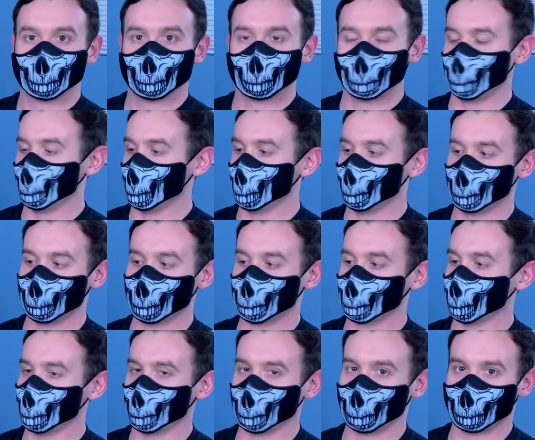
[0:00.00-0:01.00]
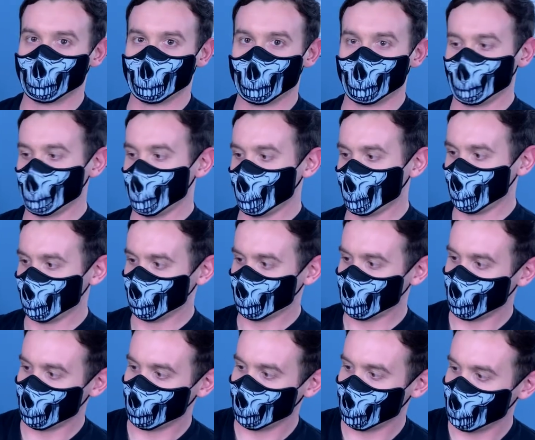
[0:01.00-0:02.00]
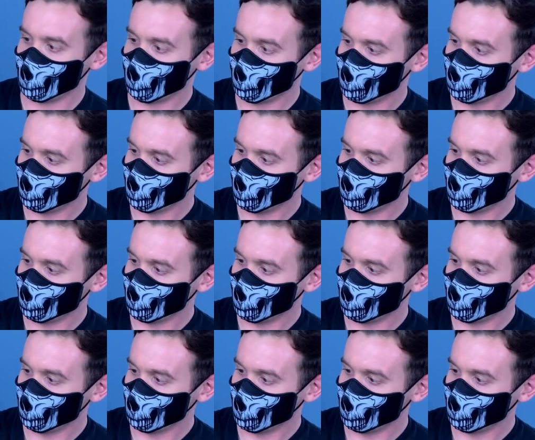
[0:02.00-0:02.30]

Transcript: Nobody's going to get that reference, are they?